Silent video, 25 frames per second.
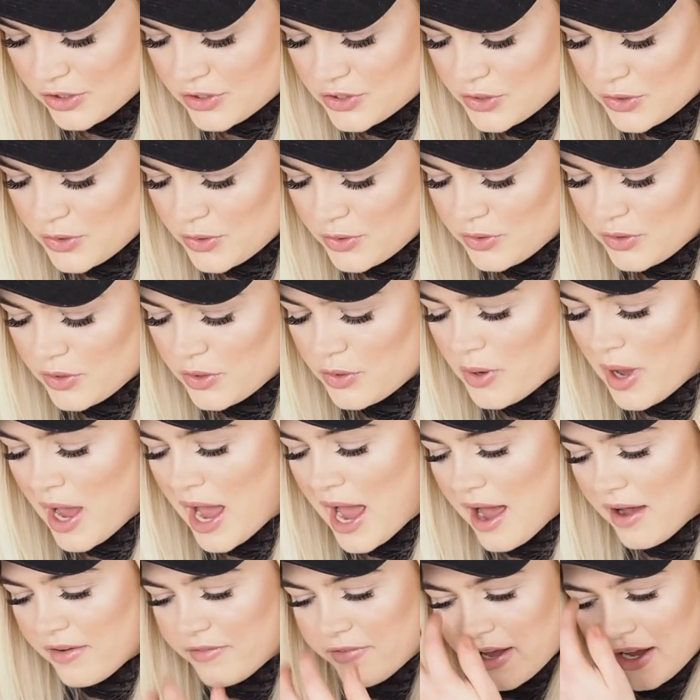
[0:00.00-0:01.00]
you
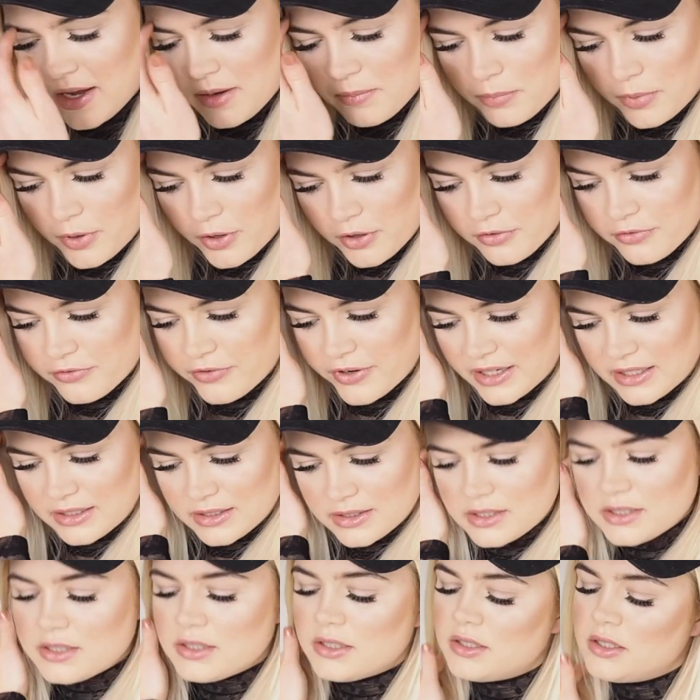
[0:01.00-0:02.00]
have a
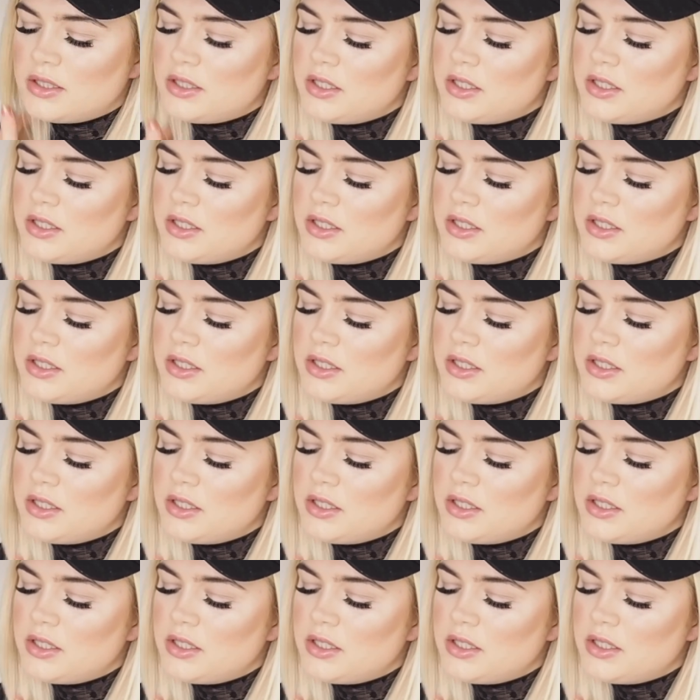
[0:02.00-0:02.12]
boyfriend?